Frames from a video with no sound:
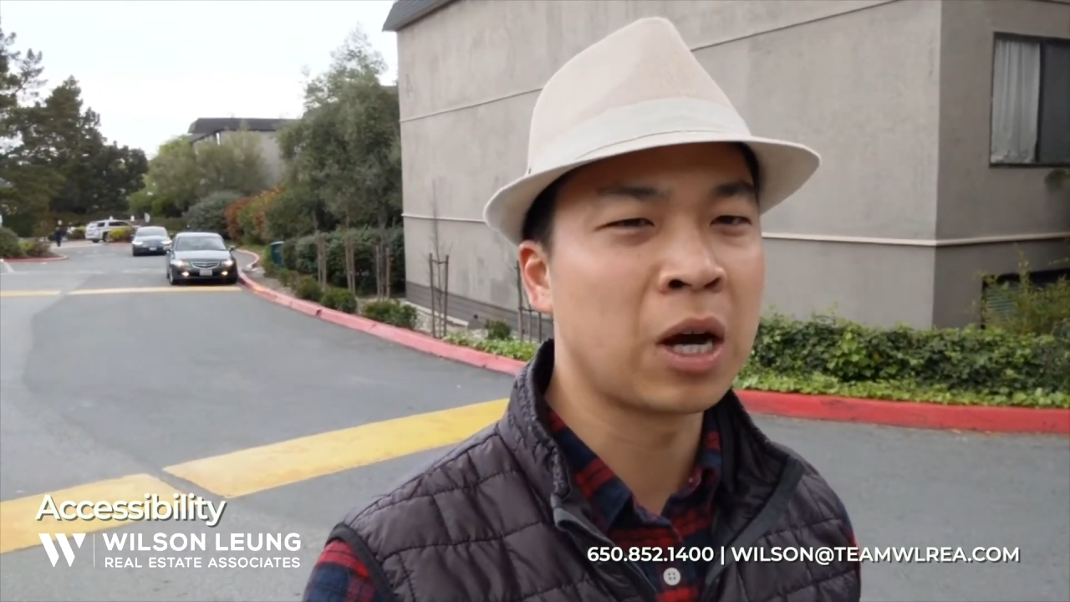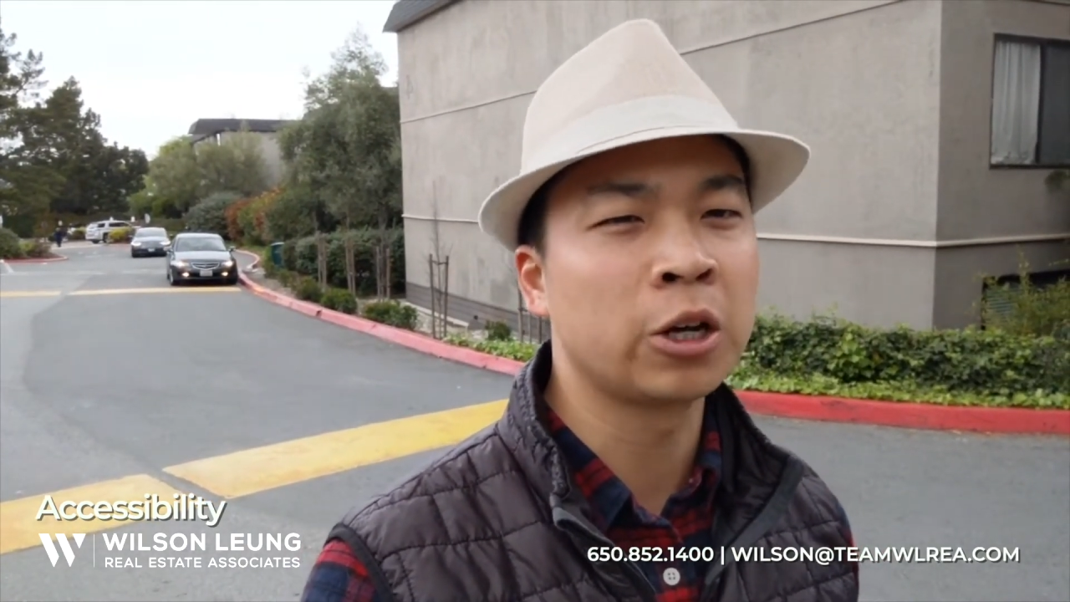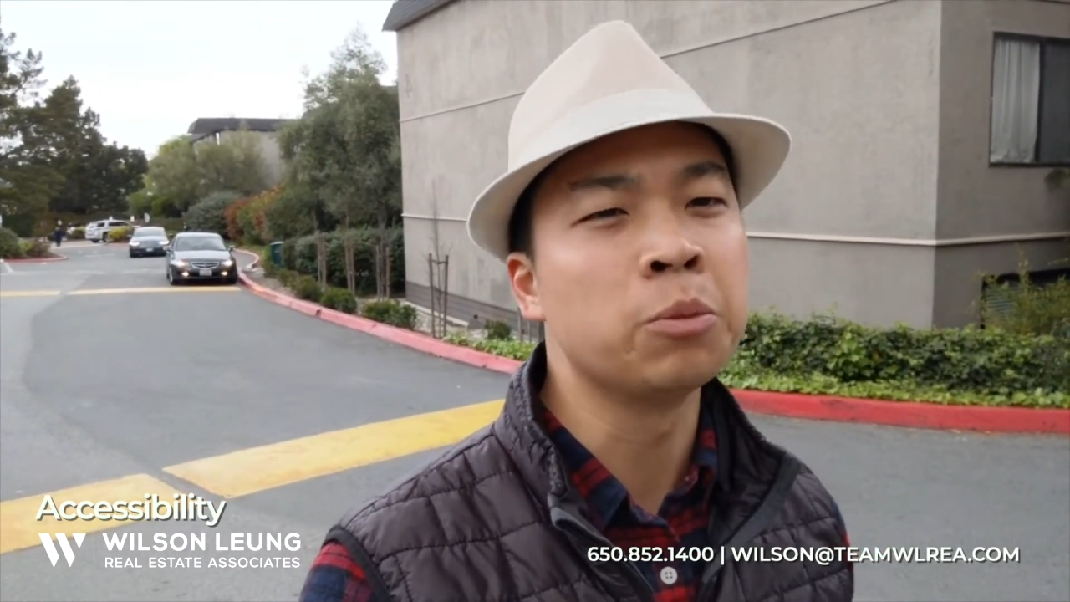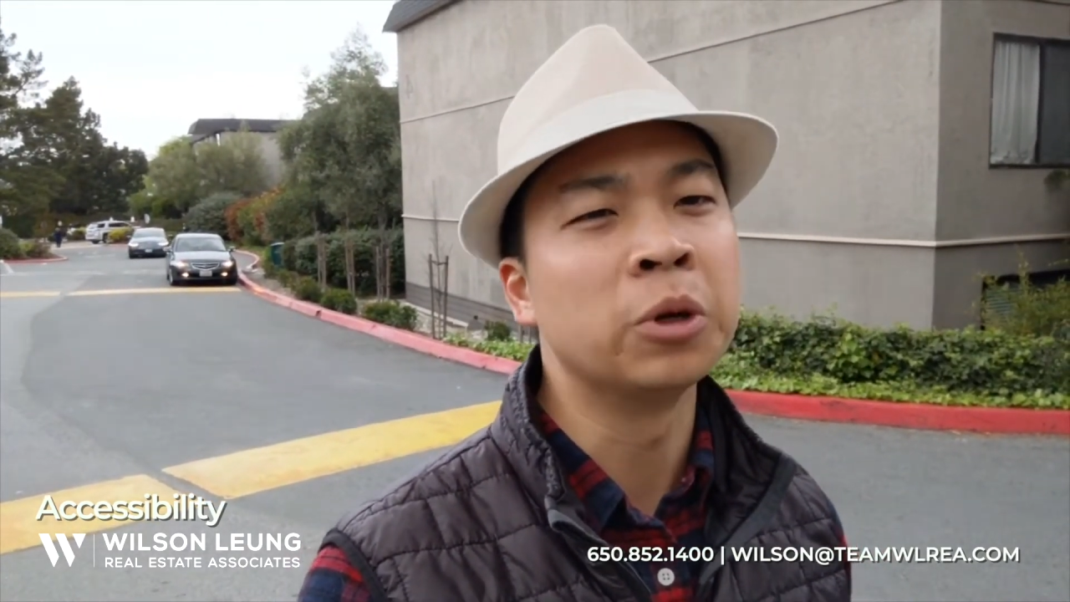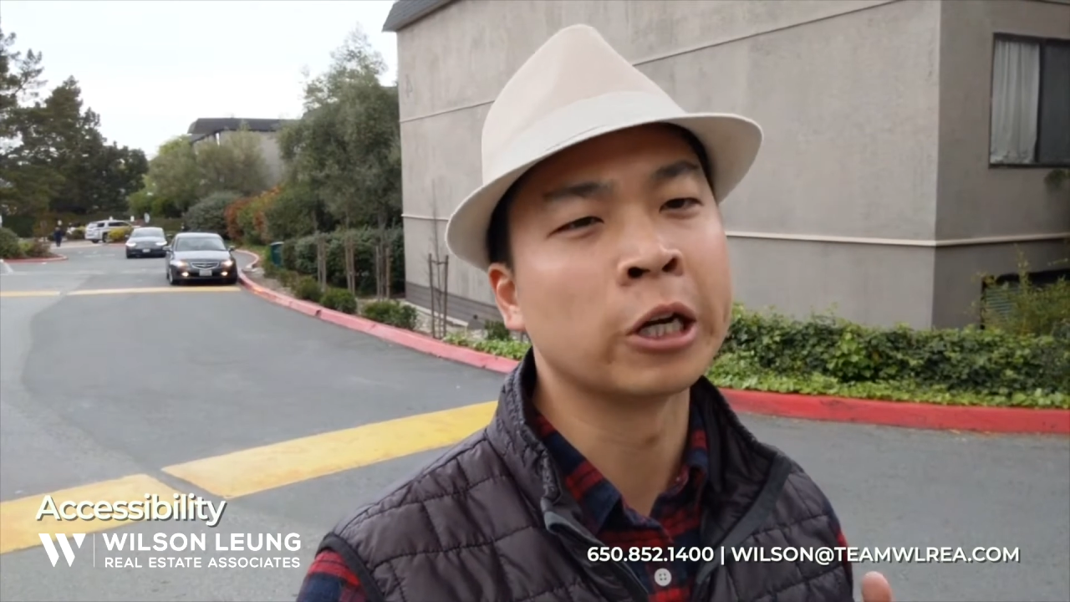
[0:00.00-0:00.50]

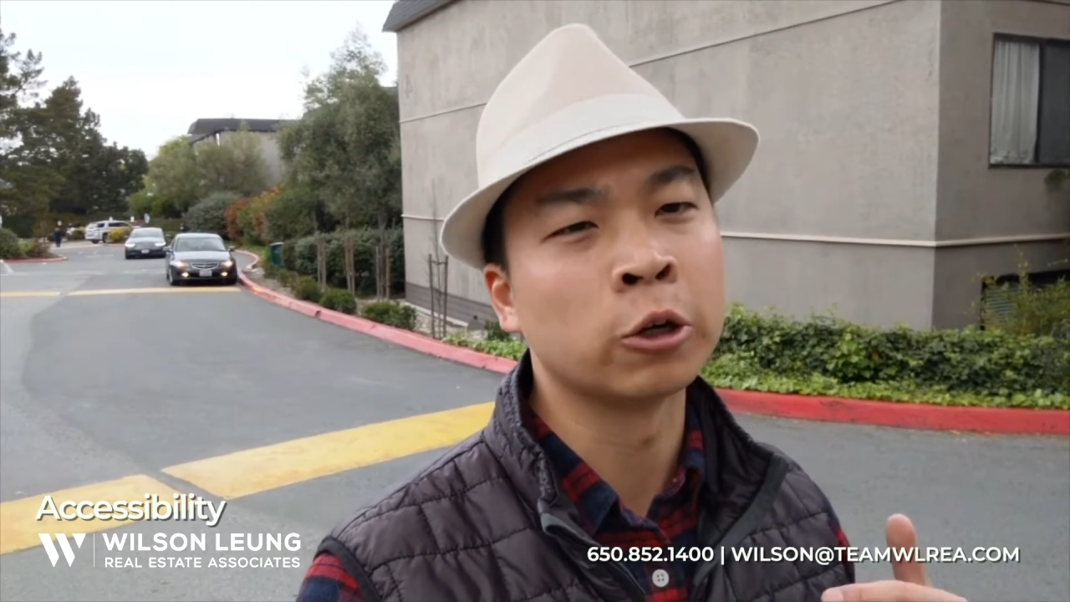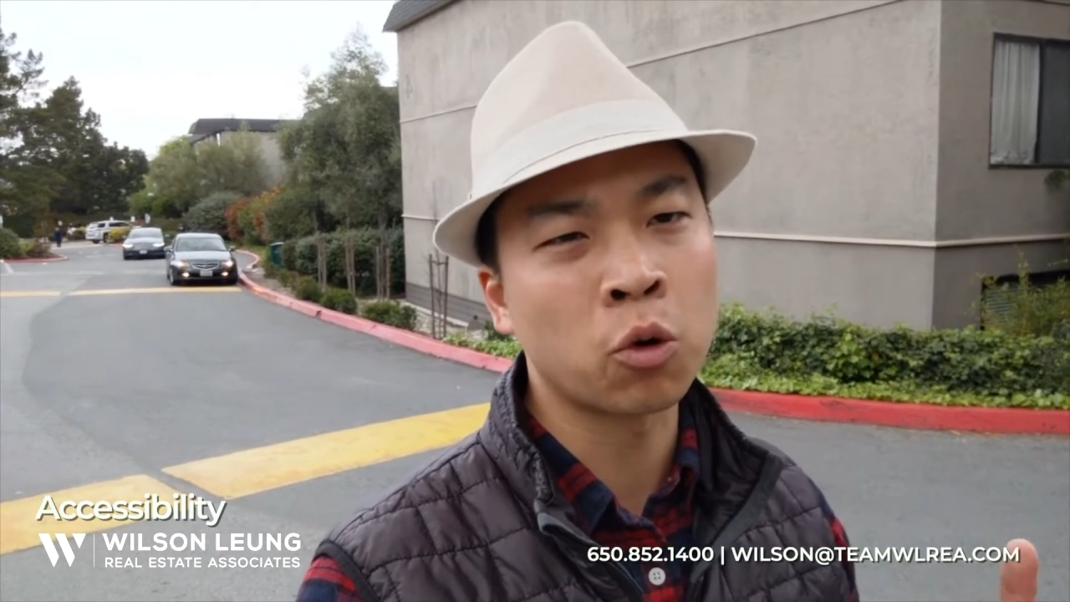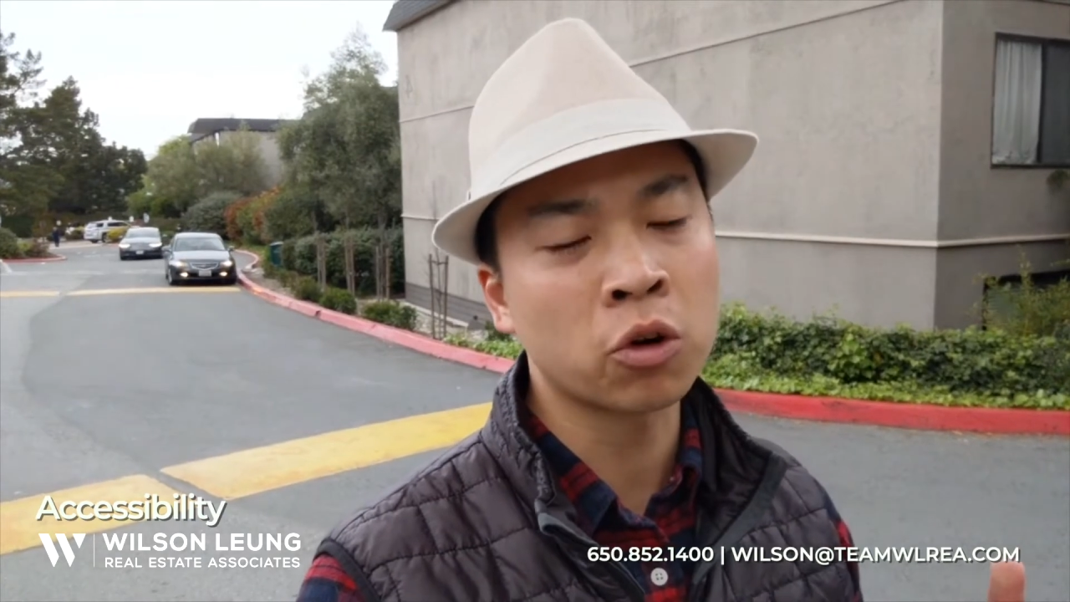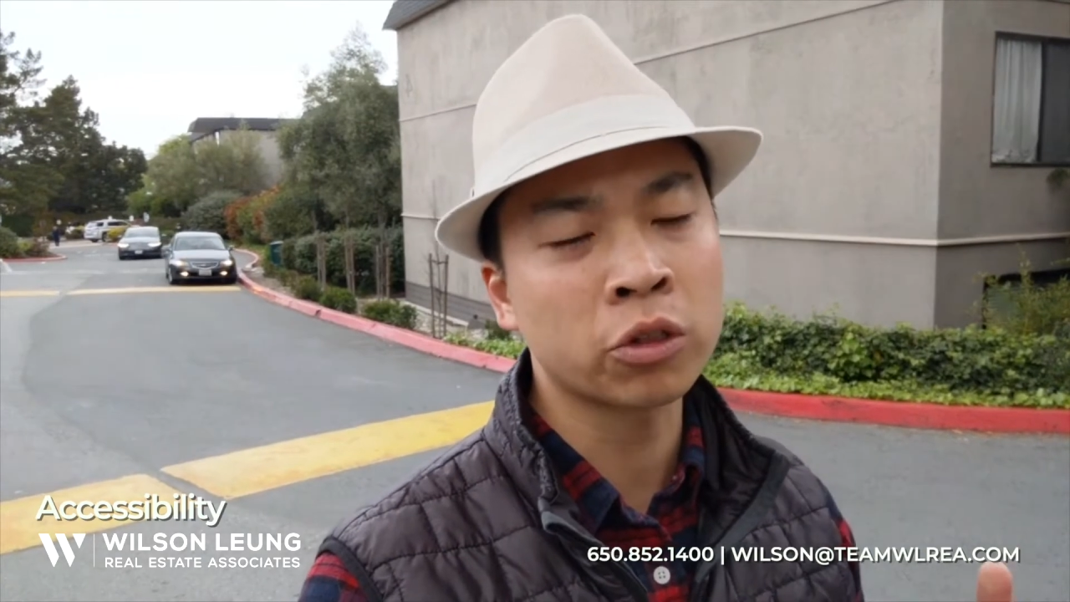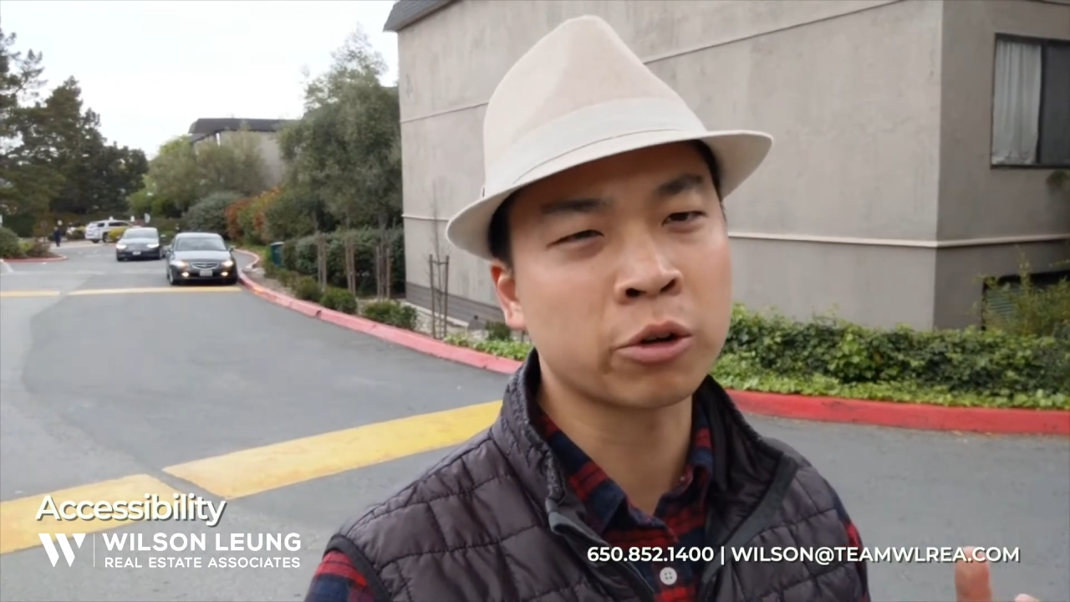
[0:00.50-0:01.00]
commuting
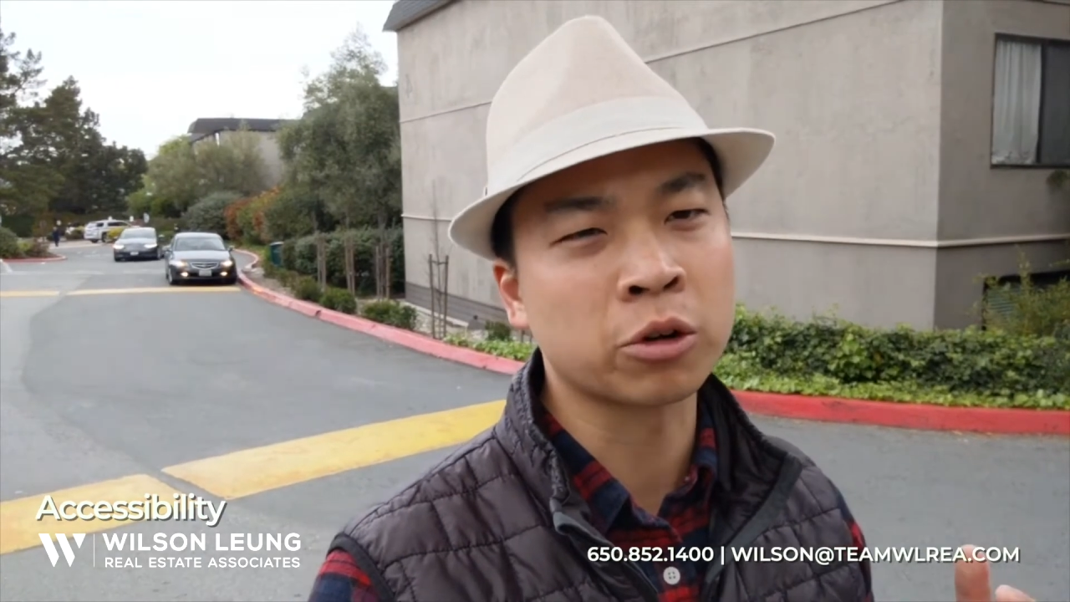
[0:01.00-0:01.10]
north or